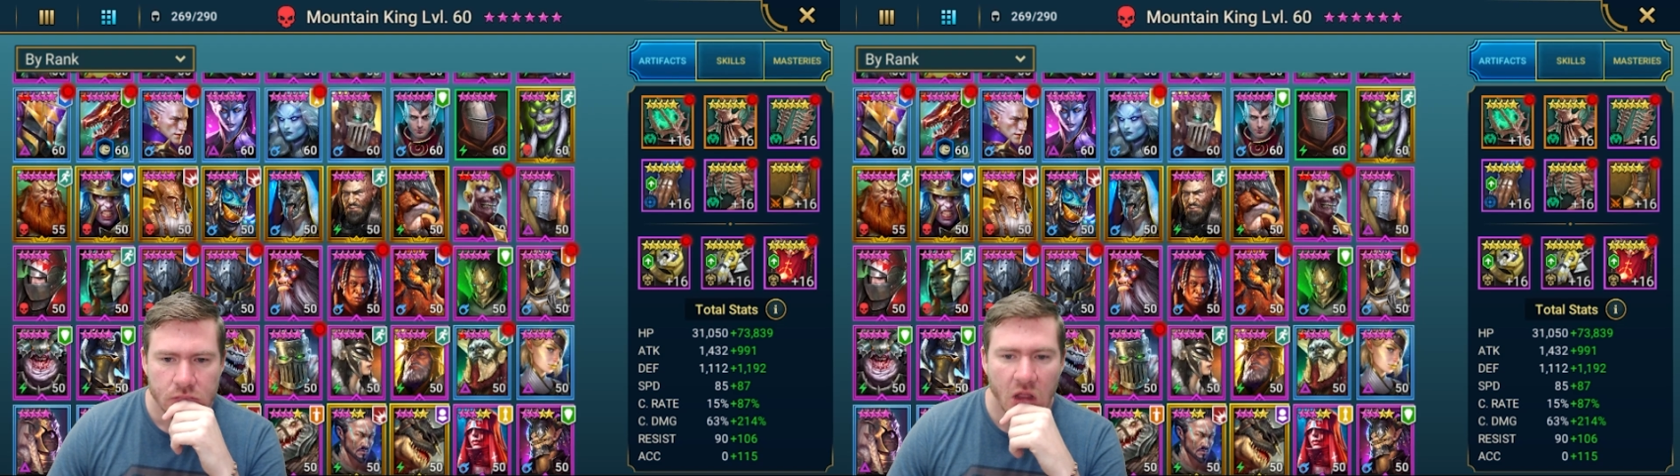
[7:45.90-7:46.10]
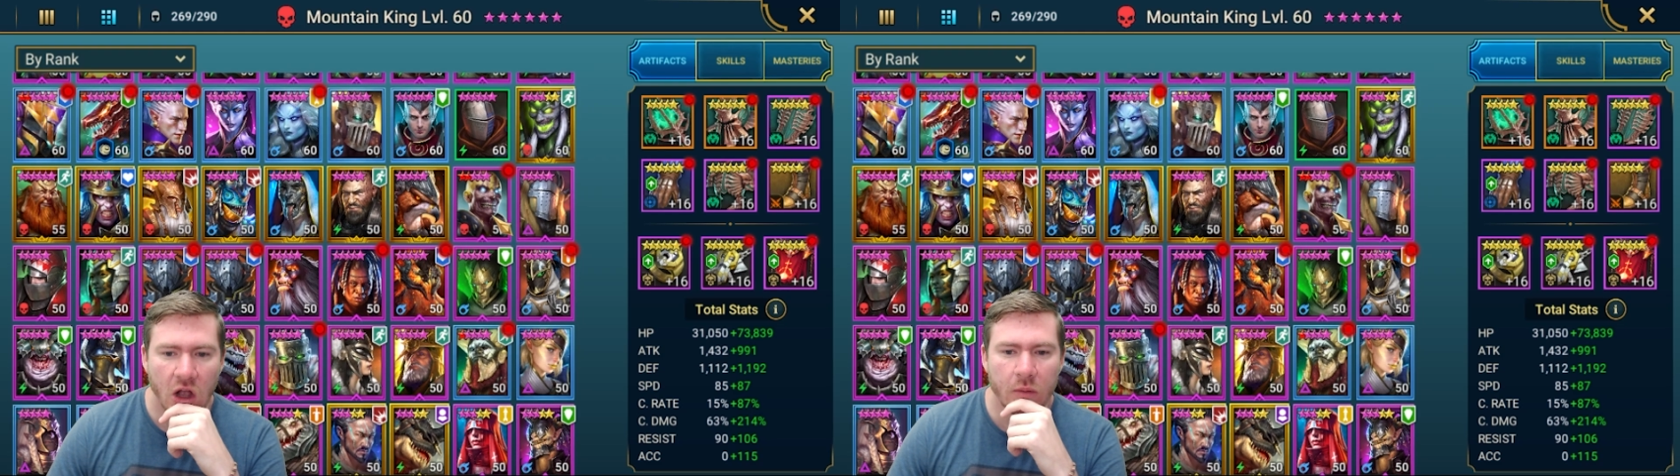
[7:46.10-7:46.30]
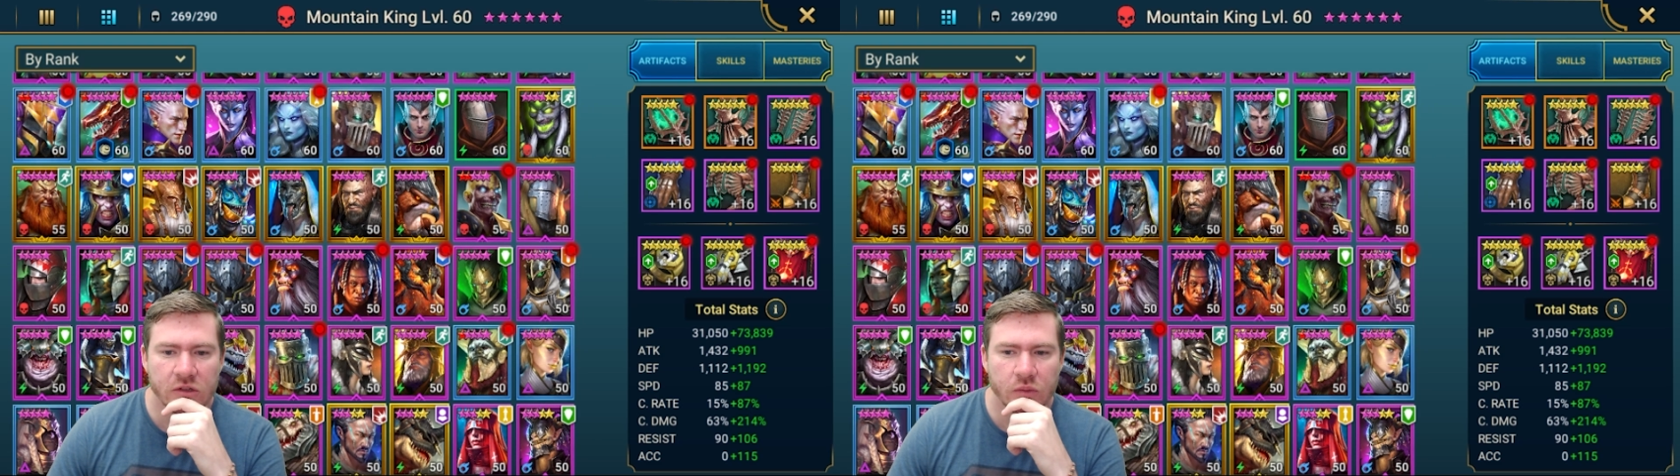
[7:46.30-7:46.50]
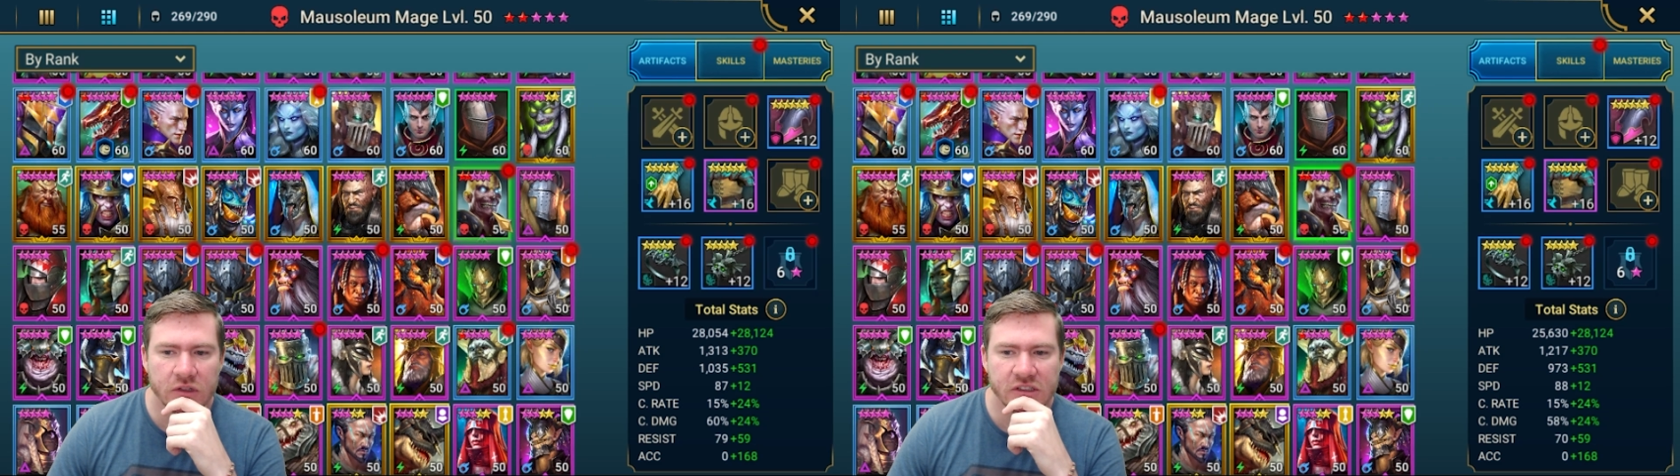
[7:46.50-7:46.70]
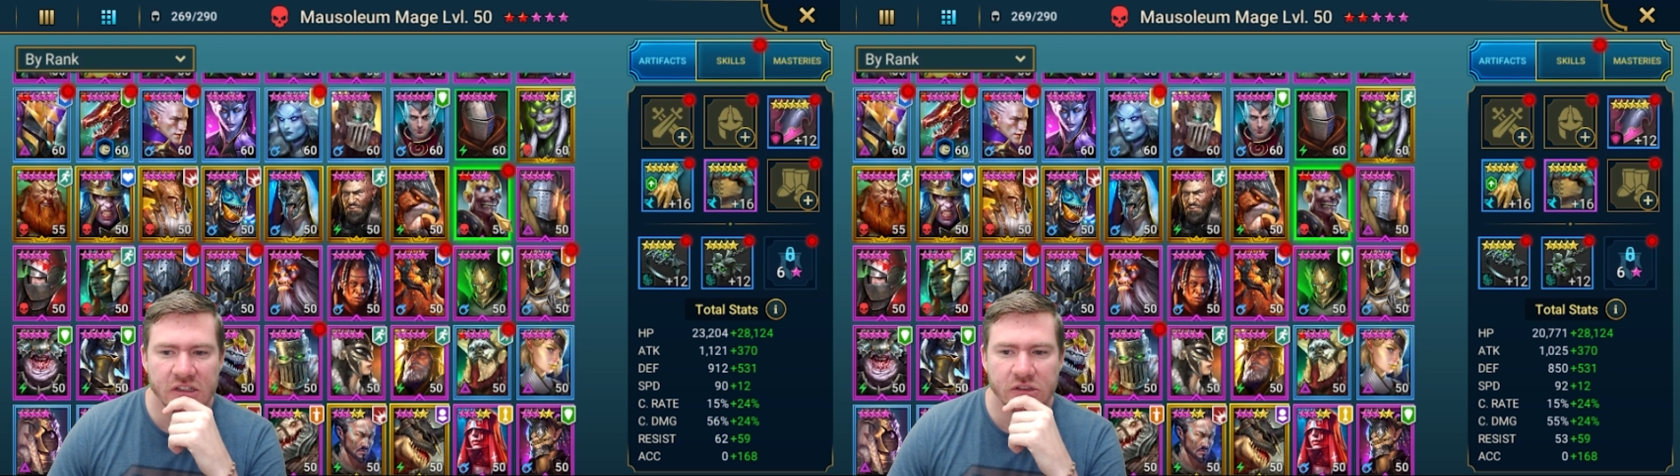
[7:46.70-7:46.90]
I almost want
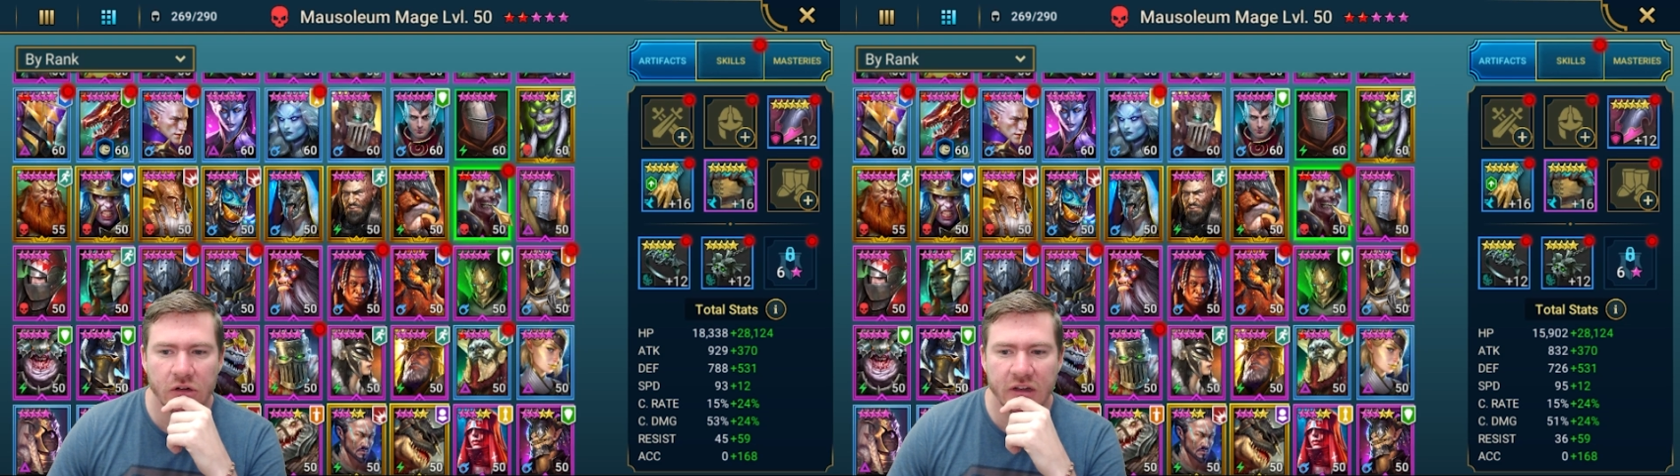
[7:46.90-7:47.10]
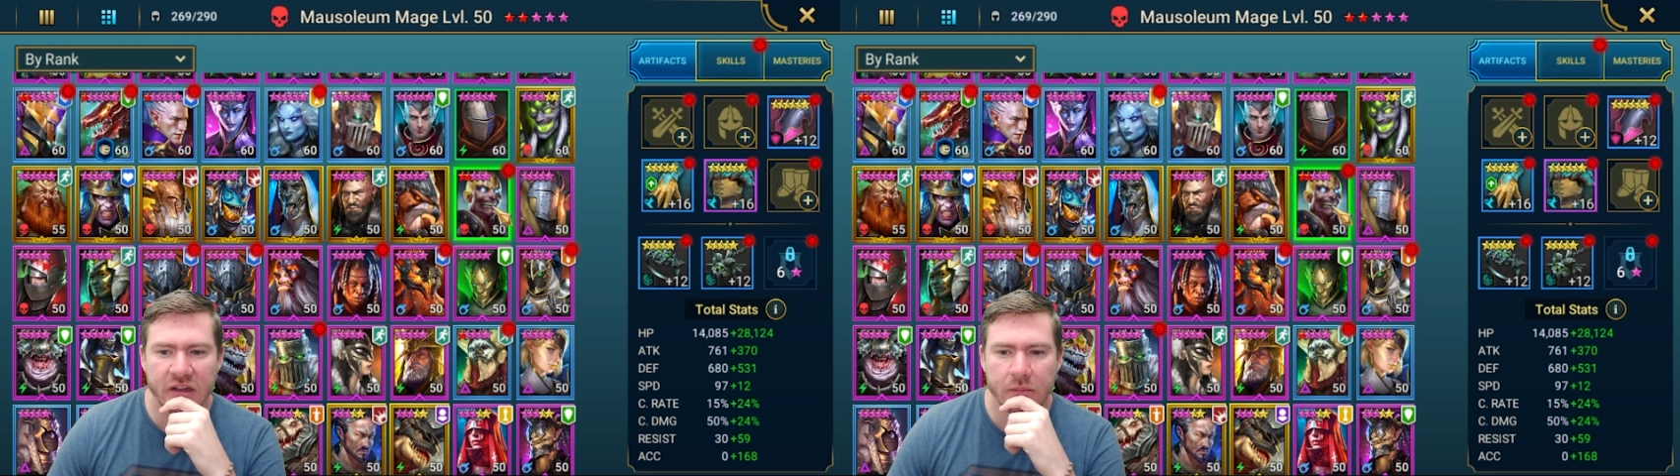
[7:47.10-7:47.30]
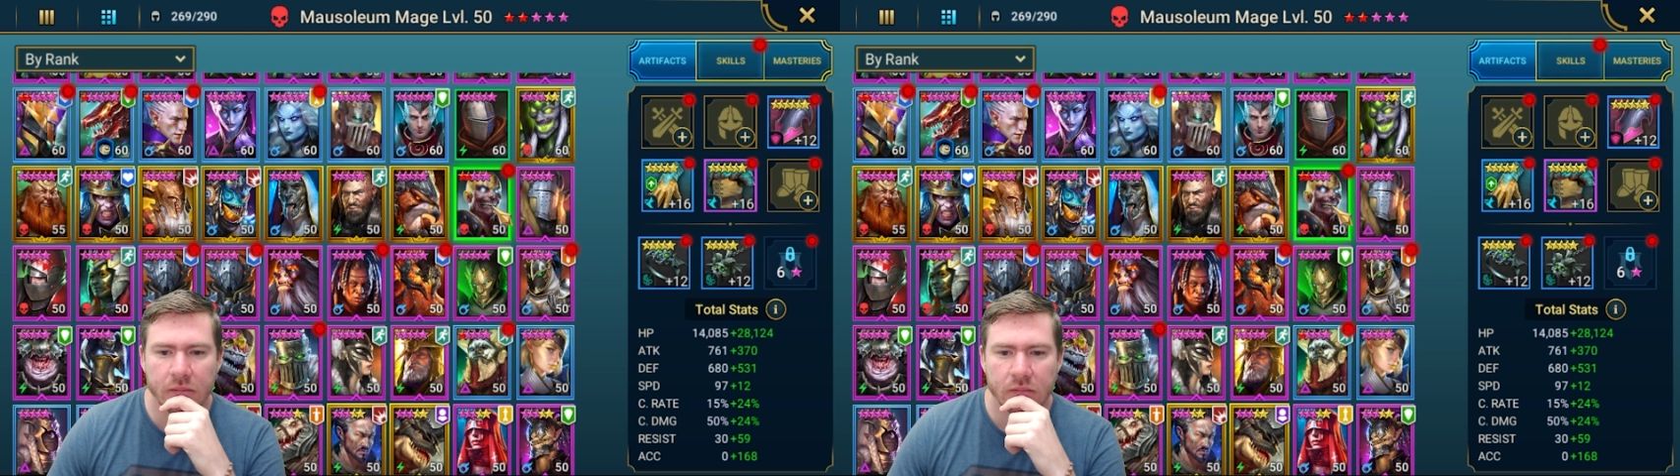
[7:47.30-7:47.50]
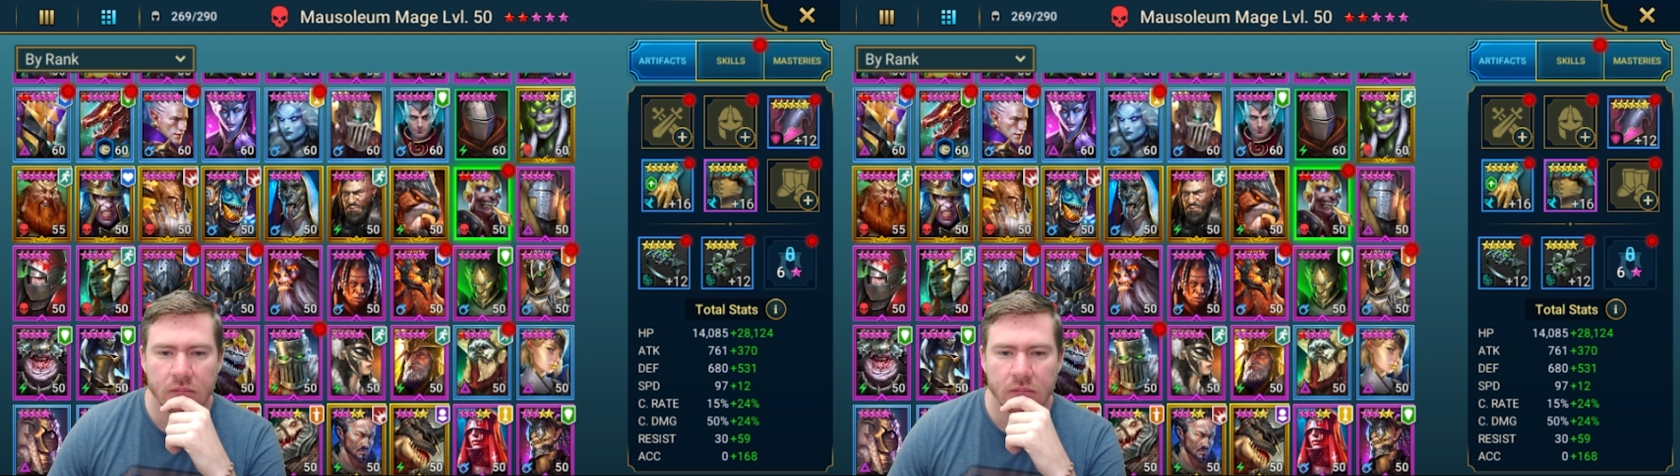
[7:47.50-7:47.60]
to six star him.